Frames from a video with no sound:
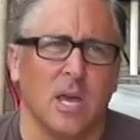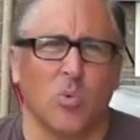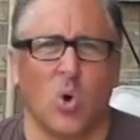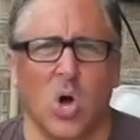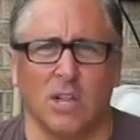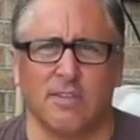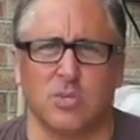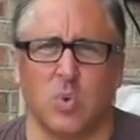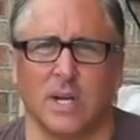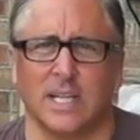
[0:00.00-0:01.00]
Well, all of
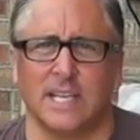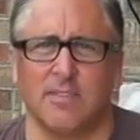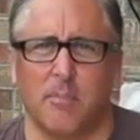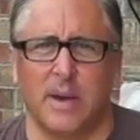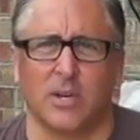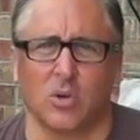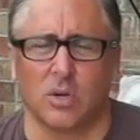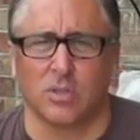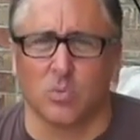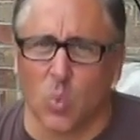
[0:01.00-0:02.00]
us want to leave a better
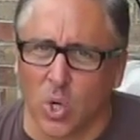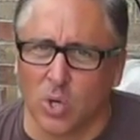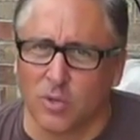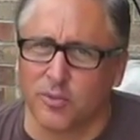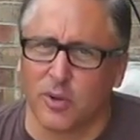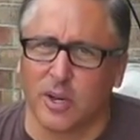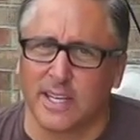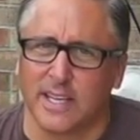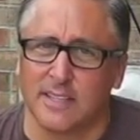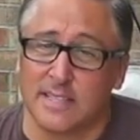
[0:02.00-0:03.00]
world for our
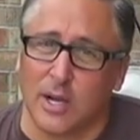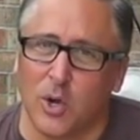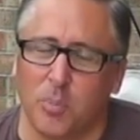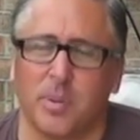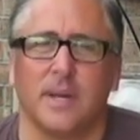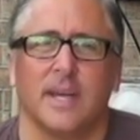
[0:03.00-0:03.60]
kids, I hope,